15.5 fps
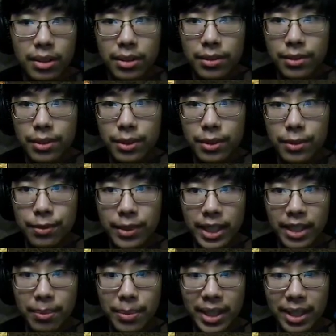For
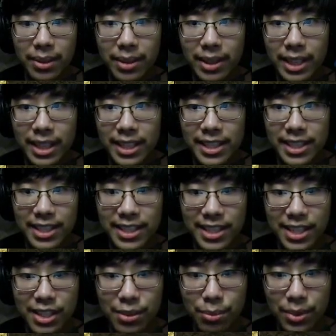firepower, I
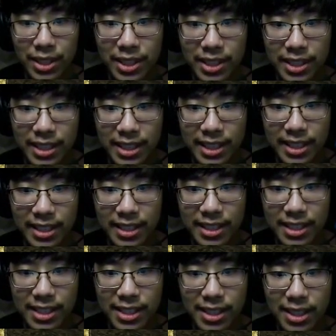suggest we get
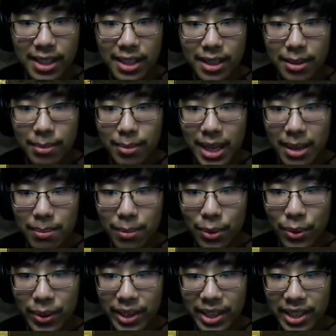this bad
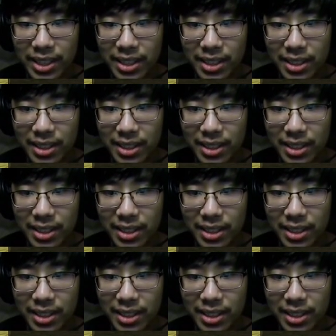boy